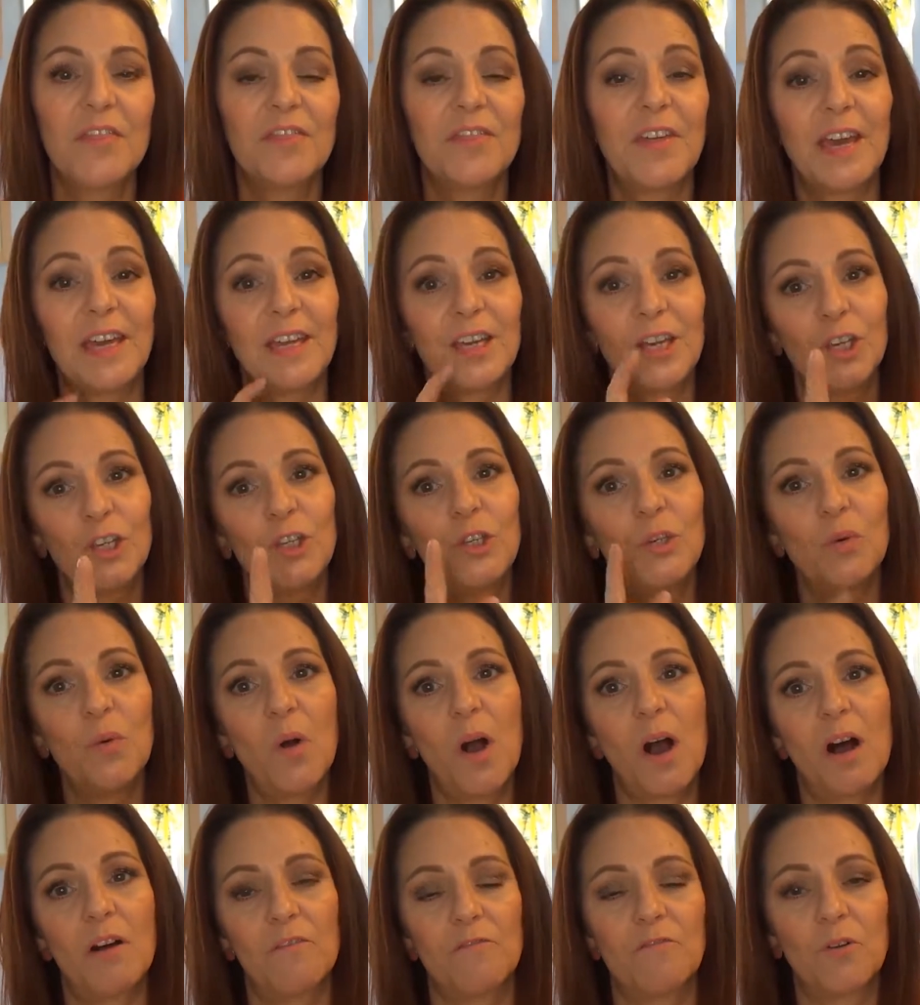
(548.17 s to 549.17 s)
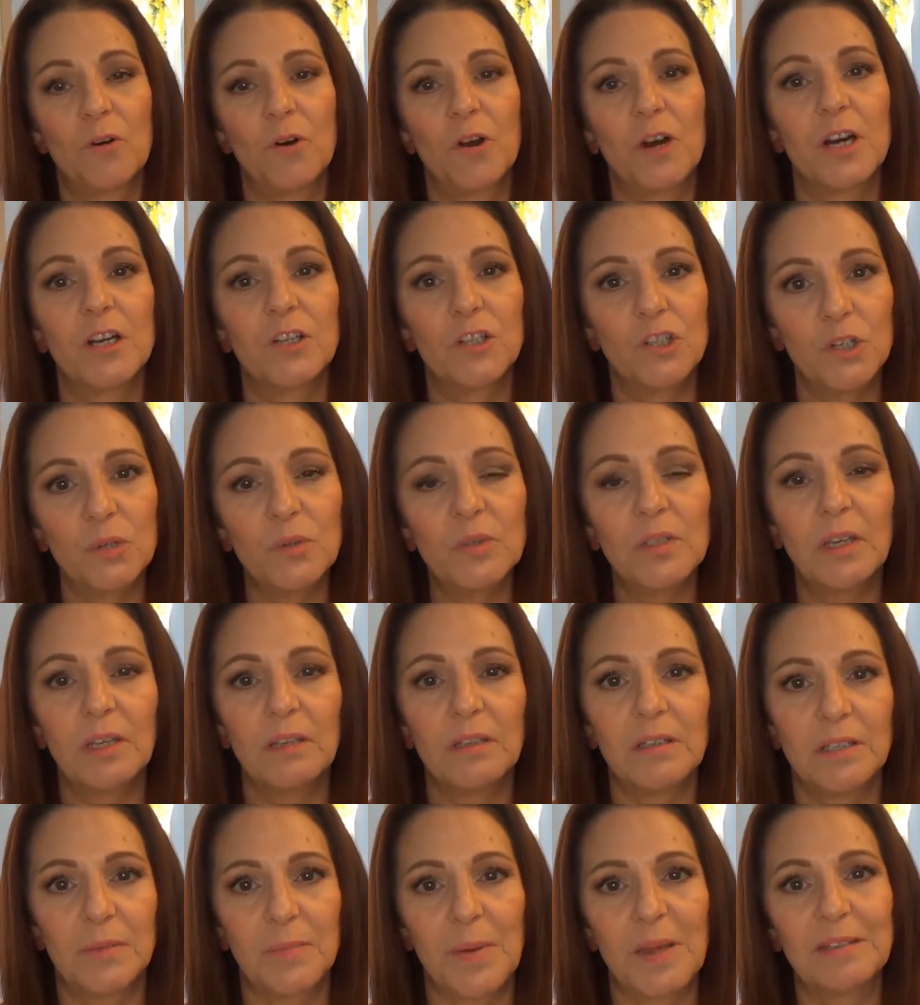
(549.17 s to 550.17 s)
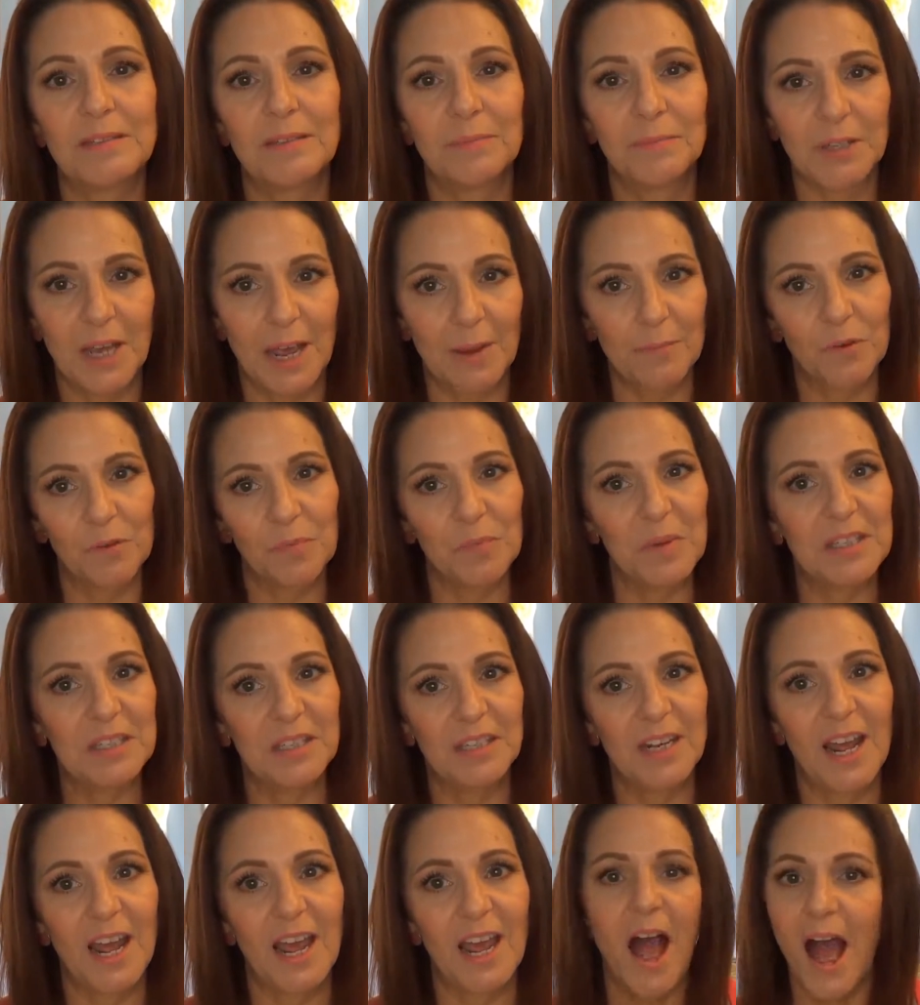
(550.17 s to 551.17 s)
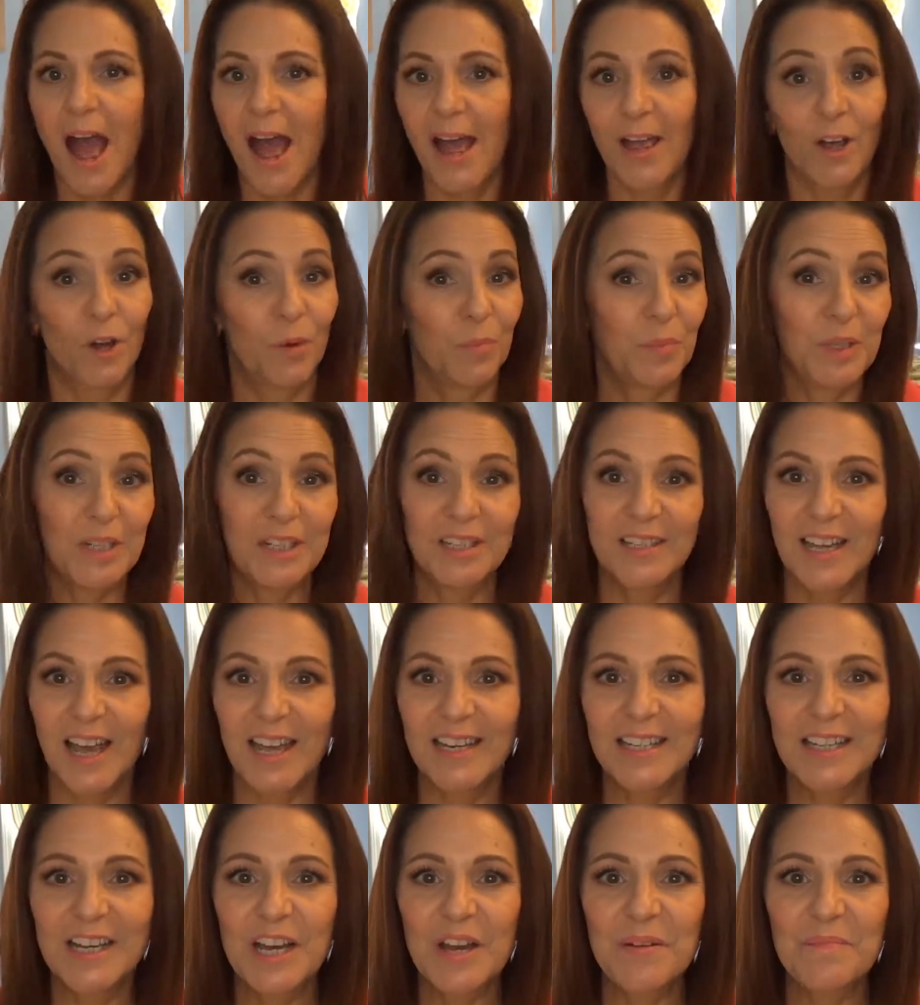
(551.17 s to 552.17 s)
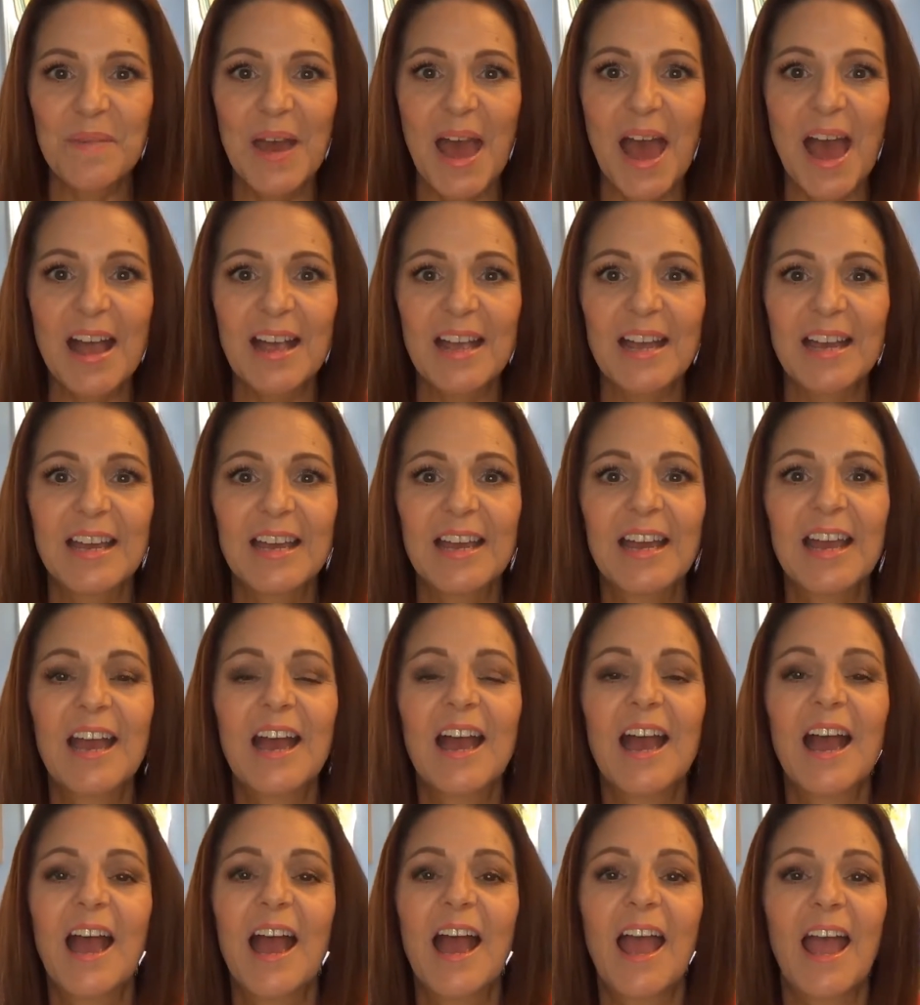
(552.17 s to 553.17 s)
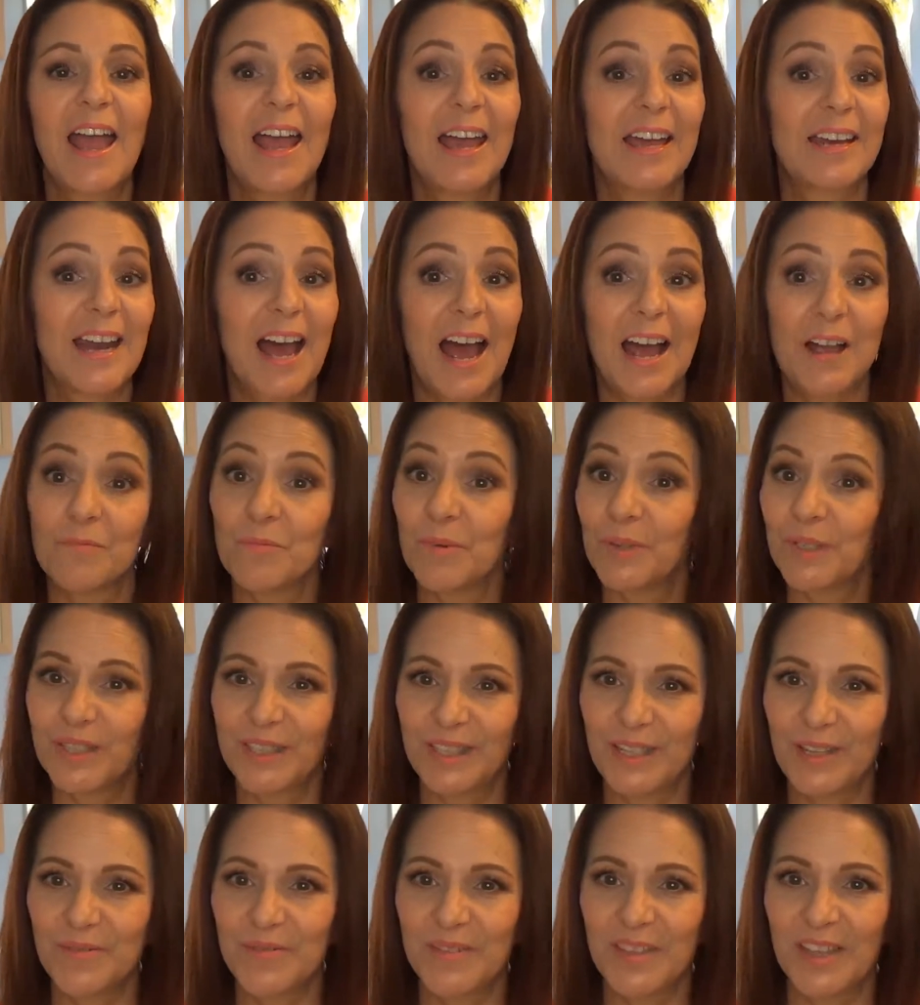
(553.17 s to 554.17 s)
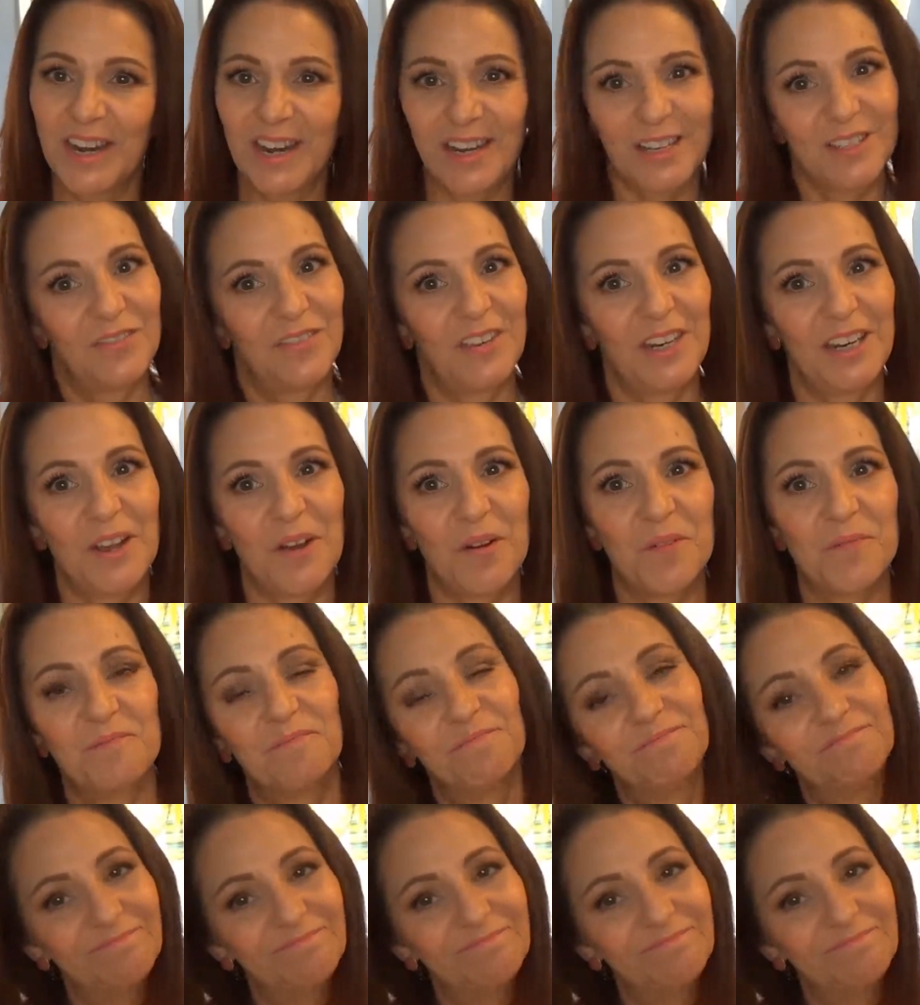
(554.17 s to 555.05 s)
Thank you all for choosing to spend some time with me today. I hope you decide to come back, and I will see you in the next video.